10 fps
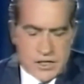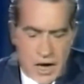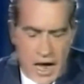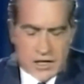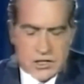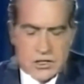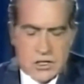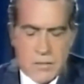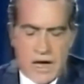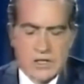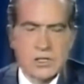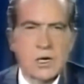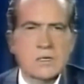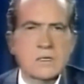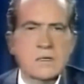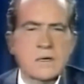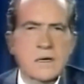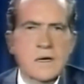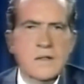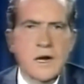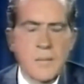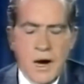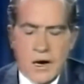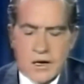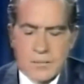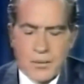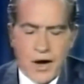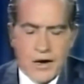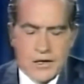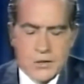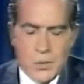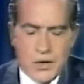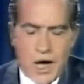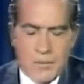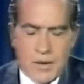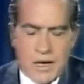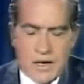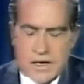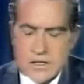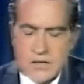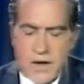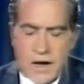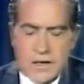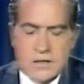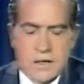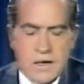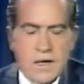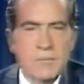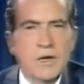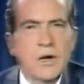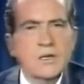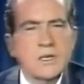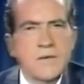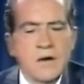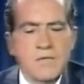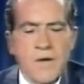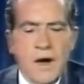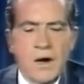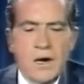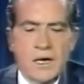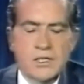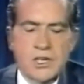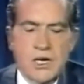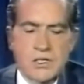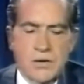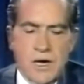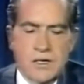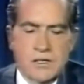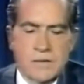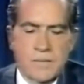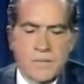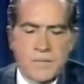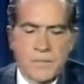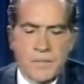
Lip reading: It's an action to make certain that American products will not be at a disadvantage because of unfair exchange rates.